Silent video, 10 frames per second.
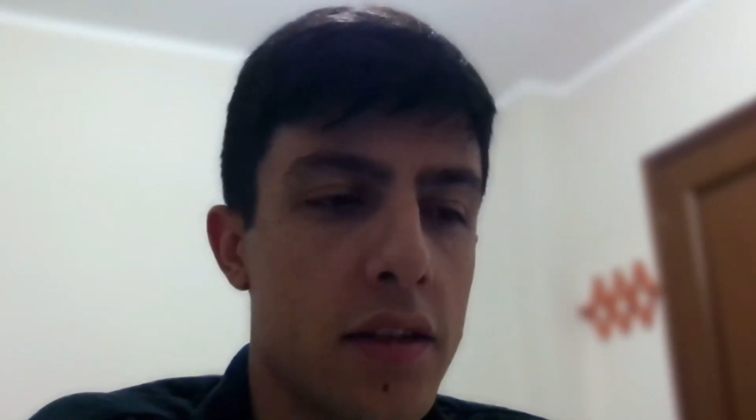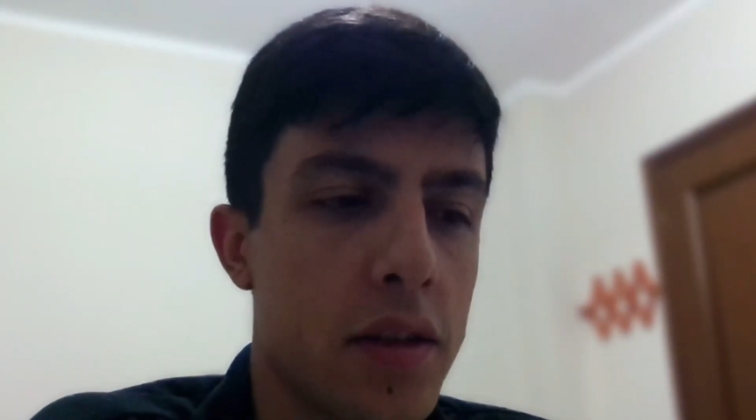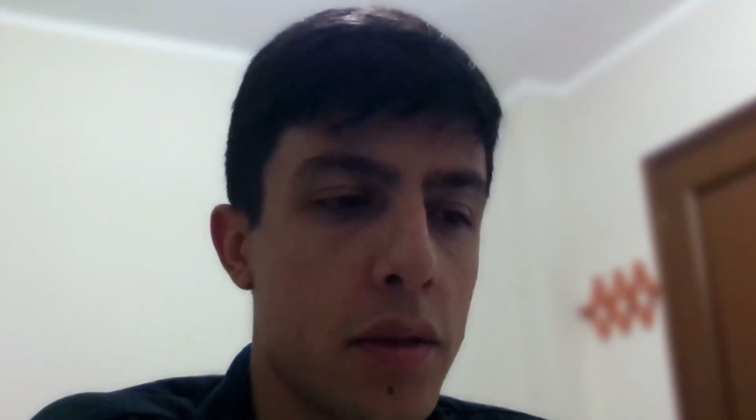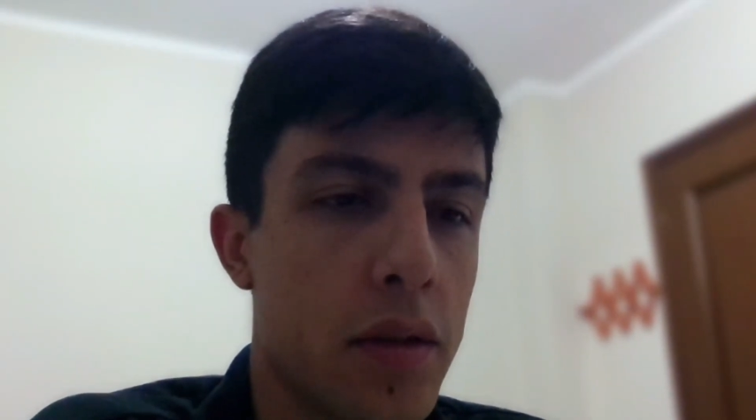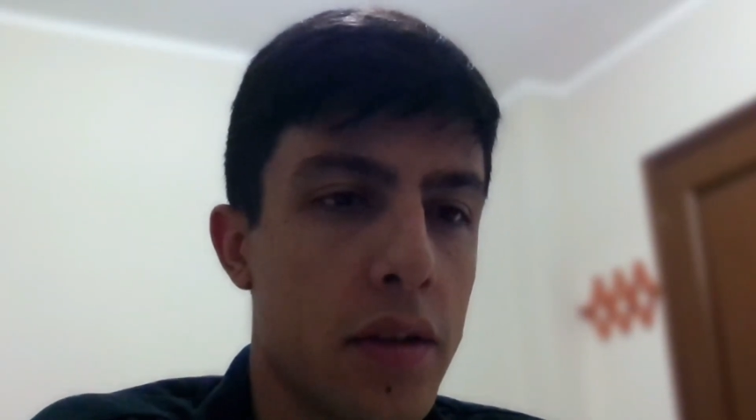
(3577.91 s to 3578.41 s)

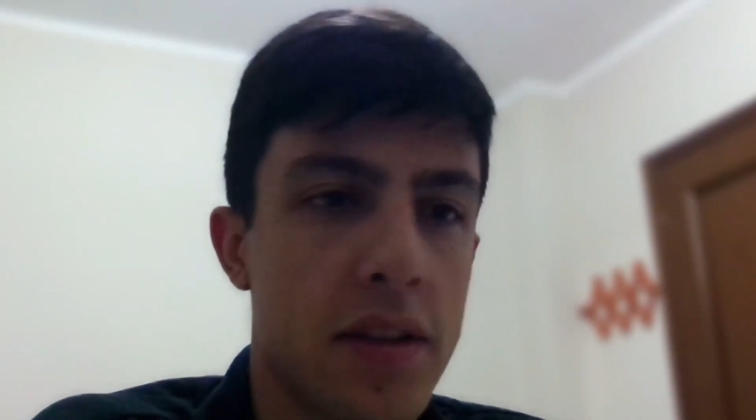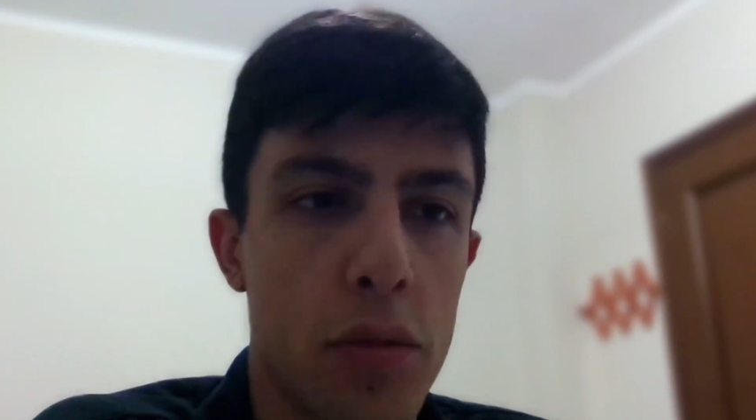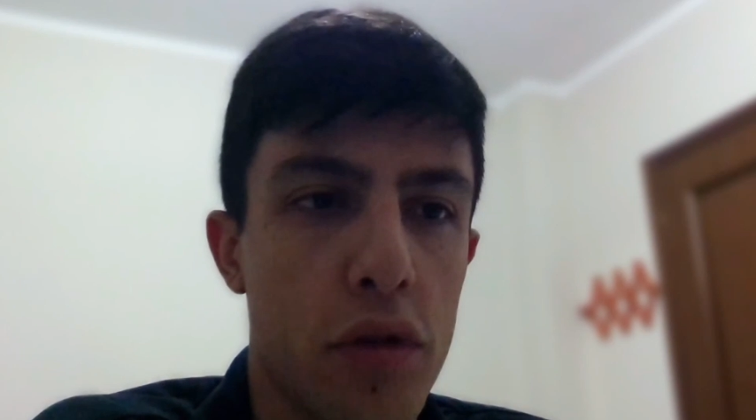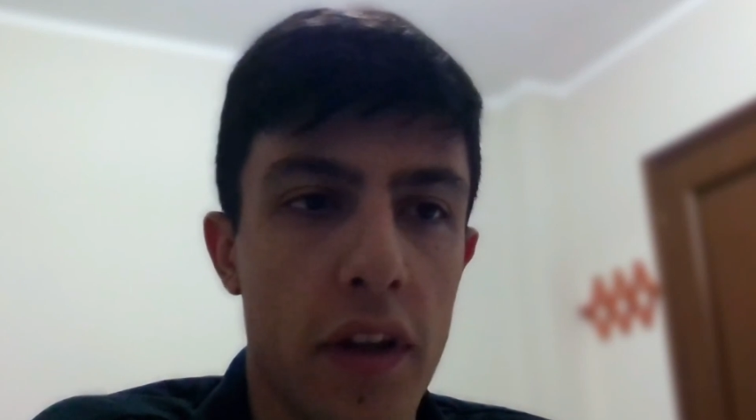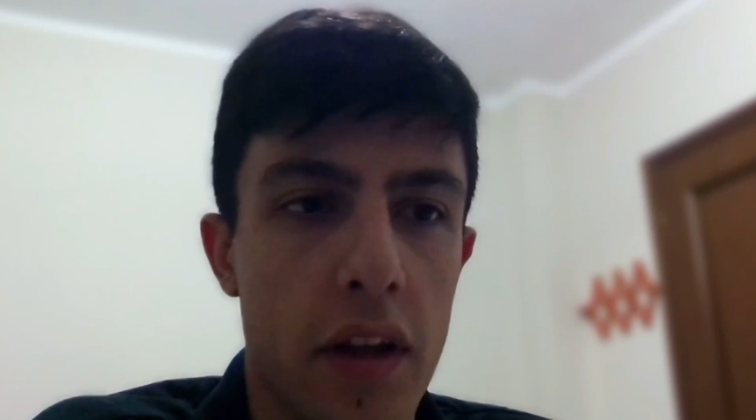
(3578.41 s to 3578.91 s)
So it's
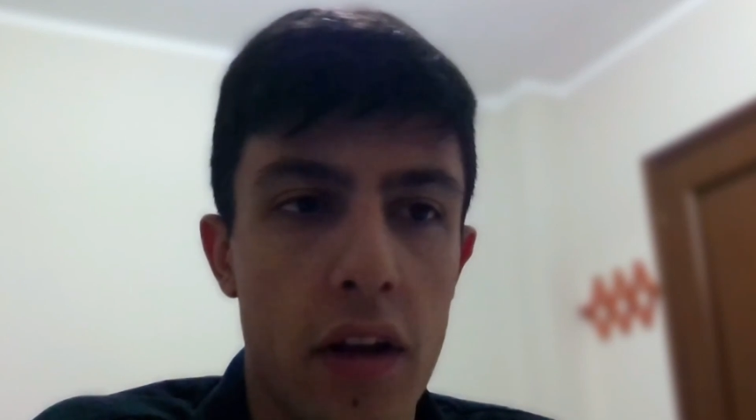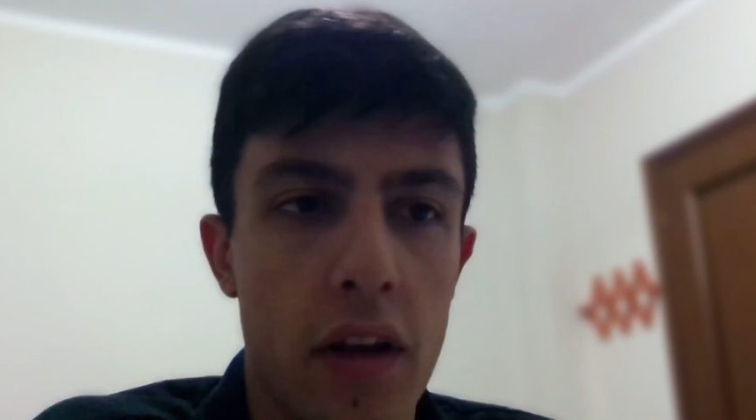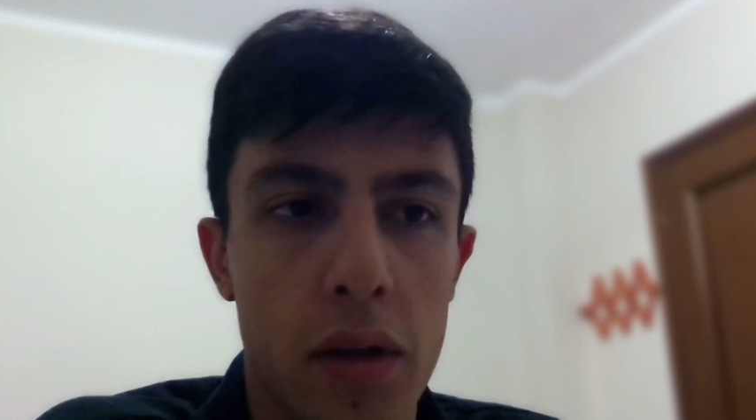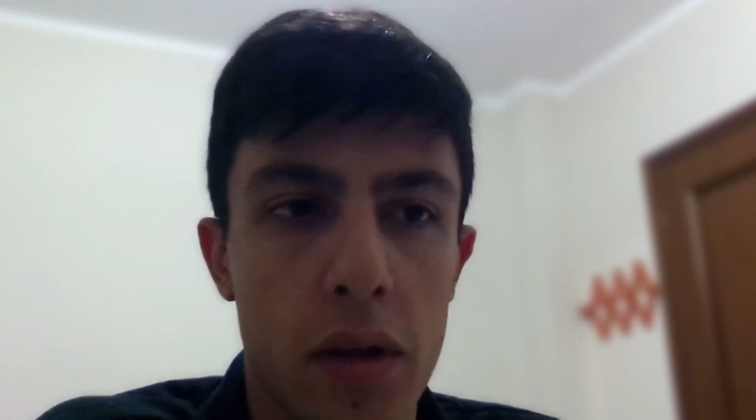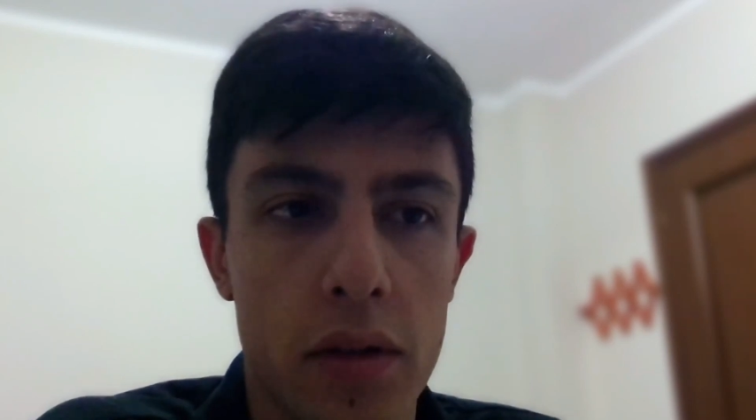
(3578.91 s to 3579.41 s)
a movie,
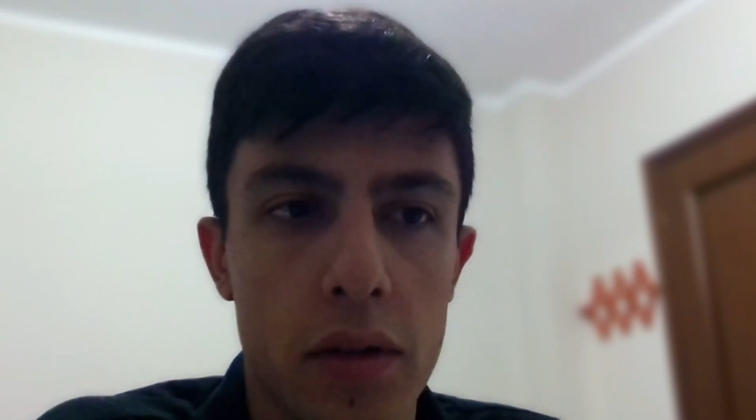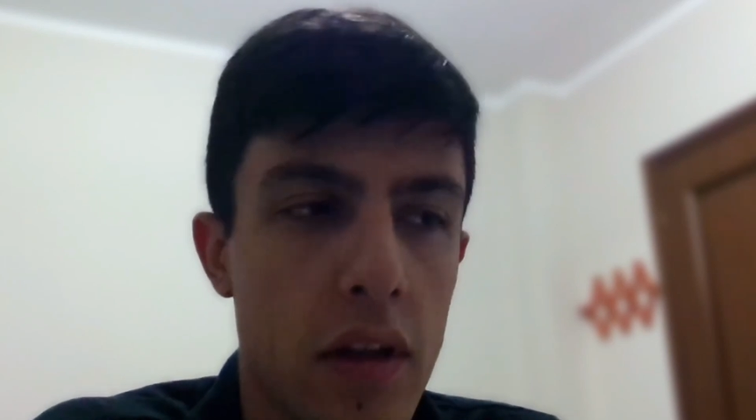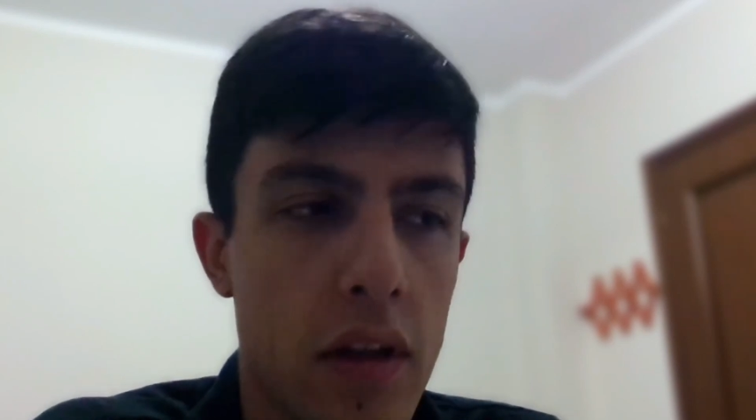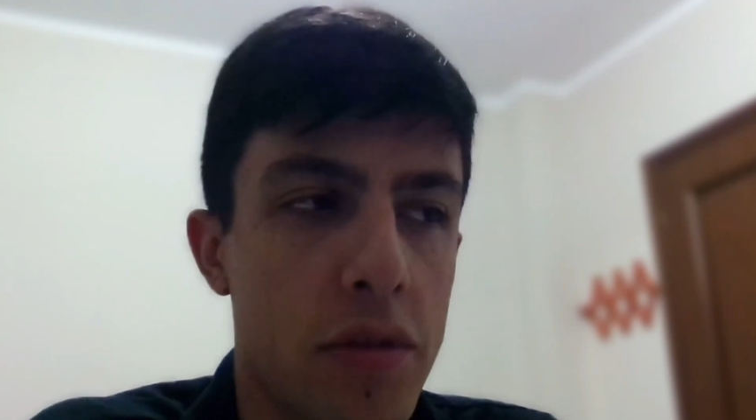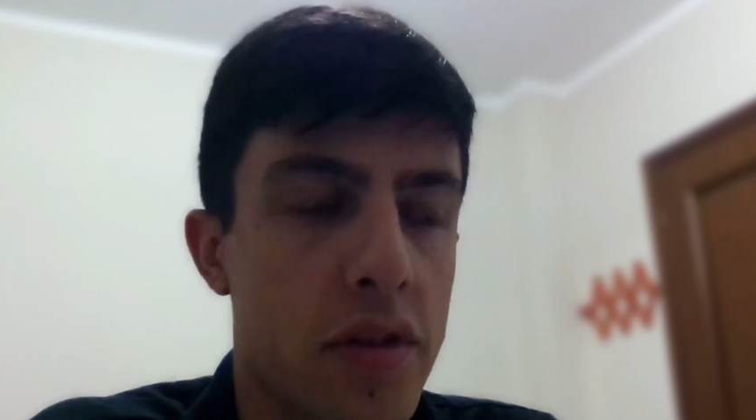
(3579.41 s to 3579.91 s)
about
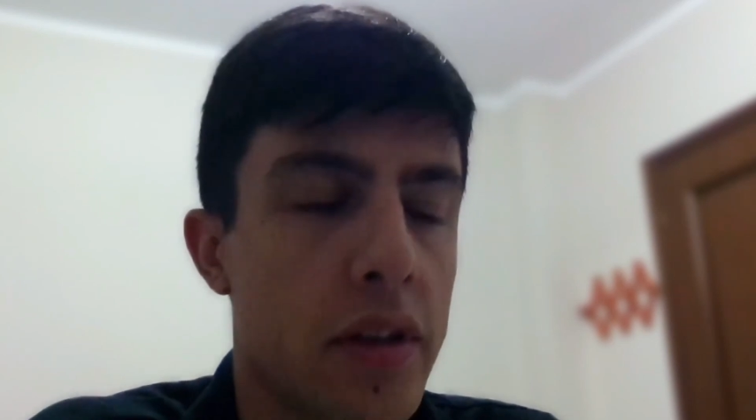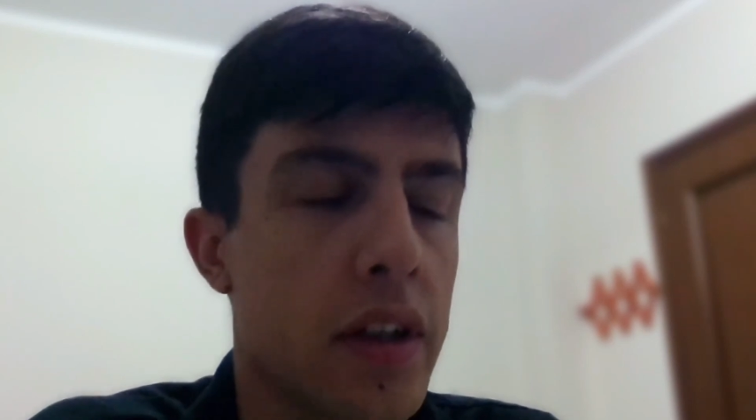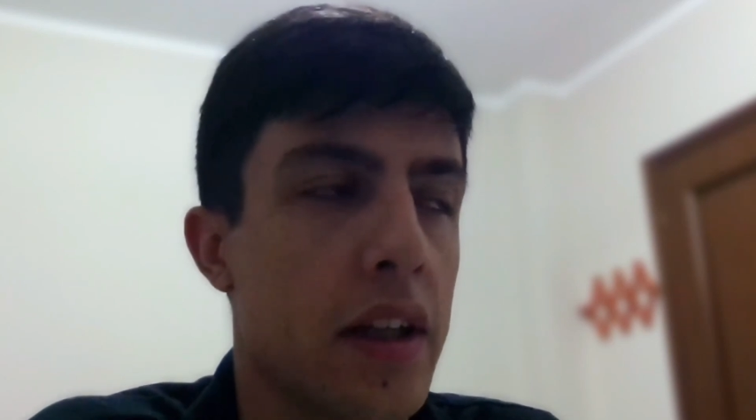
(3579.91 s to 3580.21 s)
Armstrong